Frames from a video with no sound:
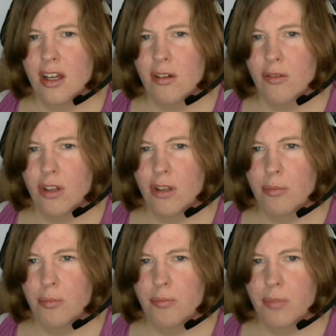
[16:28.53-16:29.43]
Well, a
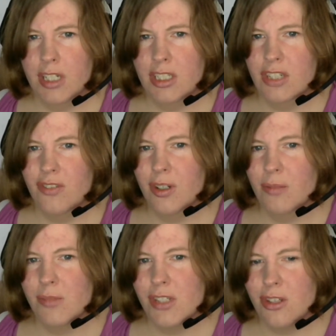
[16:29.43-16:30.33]
bunch of
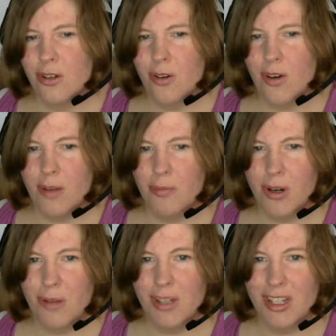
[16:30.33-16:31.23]
them. So I'm
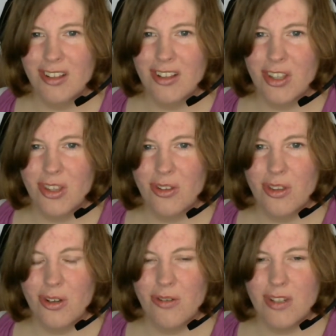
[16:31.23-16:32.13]
probably gonna look through
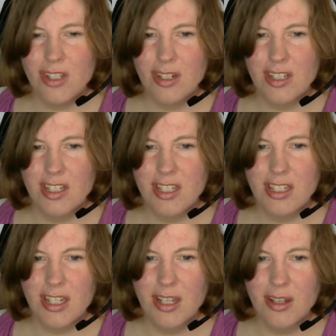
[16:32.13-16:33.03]
those and
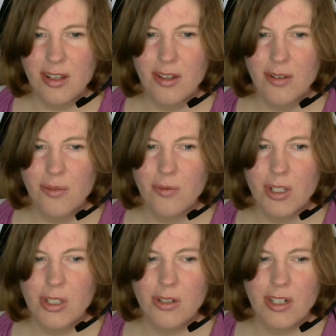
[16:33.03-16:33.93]
see
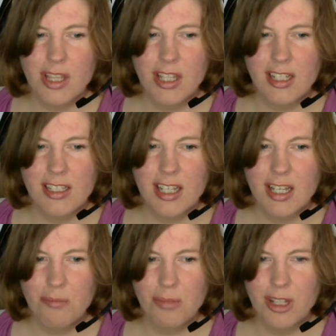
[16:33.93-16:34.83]
what sort of things I
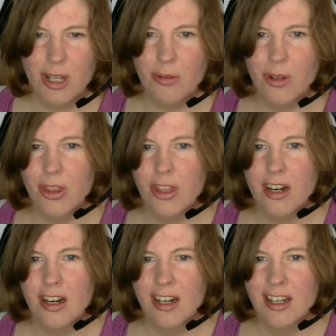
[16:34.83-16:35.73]
can play with
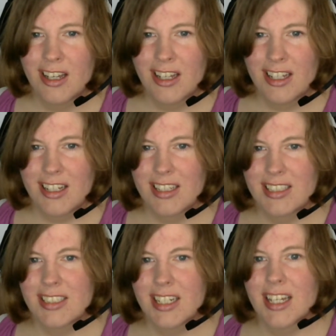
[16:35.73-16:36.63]
there.
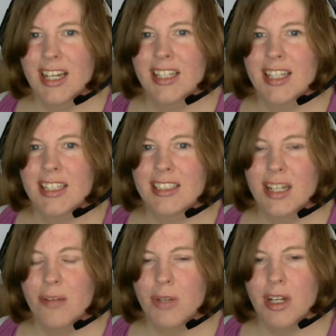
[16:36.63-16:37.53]
Cause like at that
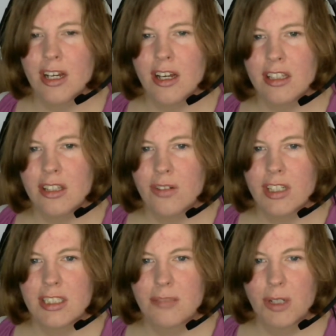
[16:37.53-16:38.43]
time when I got the
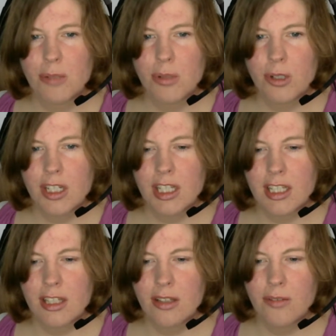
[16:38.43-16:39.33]
recipe book
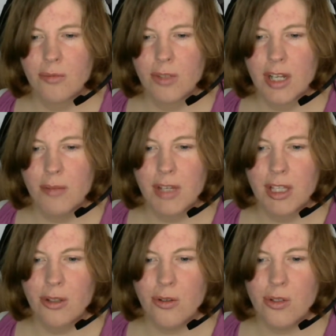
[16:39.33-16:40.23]
and when I
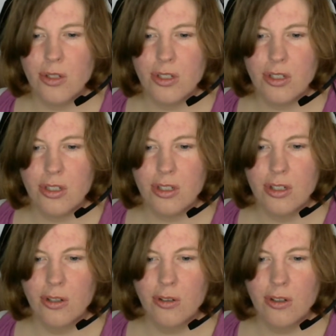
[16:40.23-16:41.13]
made those
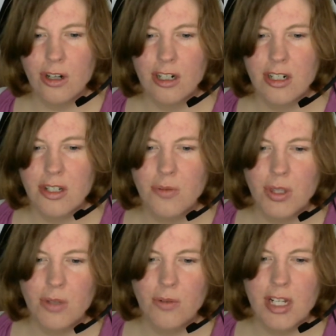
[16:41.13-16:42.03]
note cards with
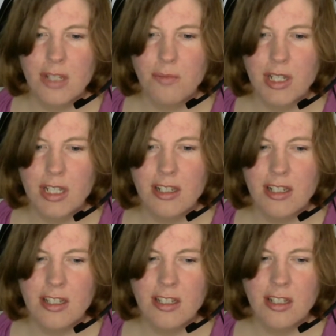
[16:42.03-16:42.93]
the recipes, I was